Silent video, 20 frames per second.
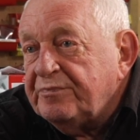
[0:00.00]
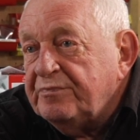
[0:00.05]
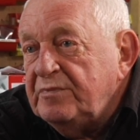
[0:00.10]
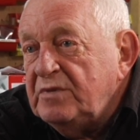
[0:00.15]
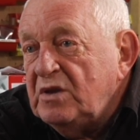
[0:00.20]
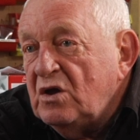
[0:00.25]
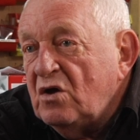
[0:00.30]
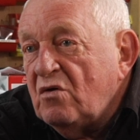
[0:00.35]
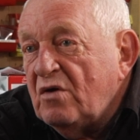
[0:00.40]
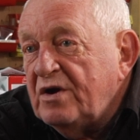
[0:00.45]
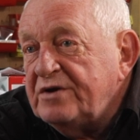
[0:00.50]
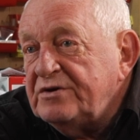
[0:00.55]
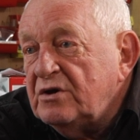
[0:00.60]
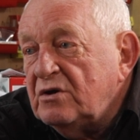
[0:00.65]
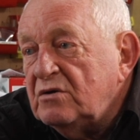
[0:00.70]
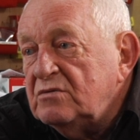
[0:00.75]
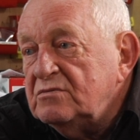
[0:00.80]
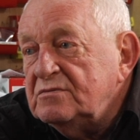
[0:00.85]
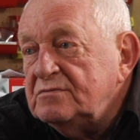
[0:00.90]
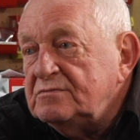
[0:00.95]
No, I
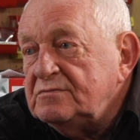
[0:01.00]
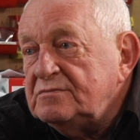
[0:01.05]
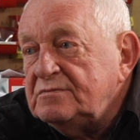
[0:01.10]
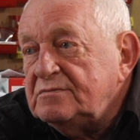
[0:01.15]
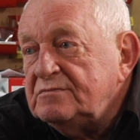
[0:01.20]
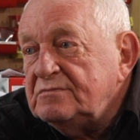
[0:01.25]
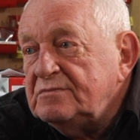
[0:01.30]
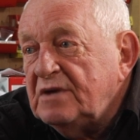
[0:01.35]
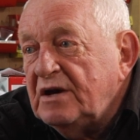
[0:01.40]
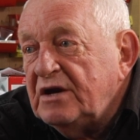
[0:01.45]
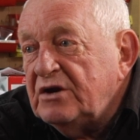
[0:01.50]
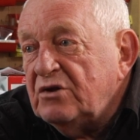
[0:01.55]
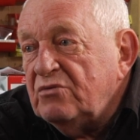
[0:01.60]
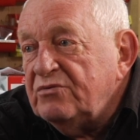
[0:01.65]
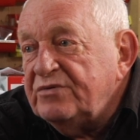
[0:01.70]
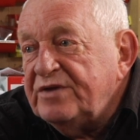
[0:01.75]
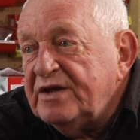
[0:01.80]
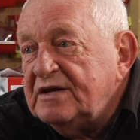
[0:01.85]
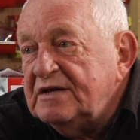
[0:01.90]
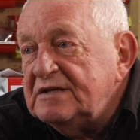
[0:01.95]
don't. I
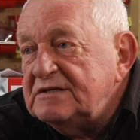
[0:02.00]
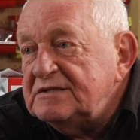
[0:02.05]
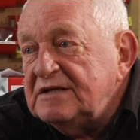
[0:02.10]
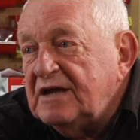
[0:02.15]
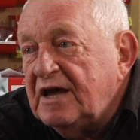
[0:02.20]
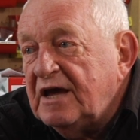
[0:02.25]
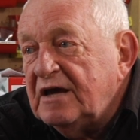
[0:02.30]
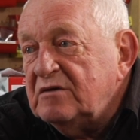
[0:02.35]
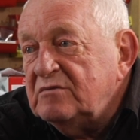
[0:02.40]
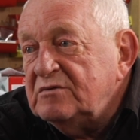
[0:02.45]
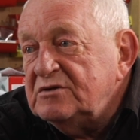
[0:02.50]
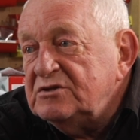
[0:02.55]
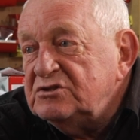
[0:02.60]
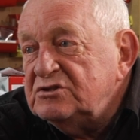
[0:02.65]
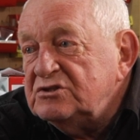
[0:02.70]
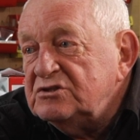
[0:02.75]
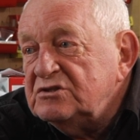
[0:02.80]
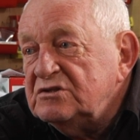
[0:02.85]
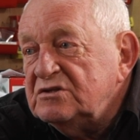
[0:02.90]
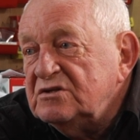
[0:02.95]
don't think it's
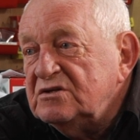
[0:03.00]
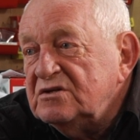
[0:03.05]
language.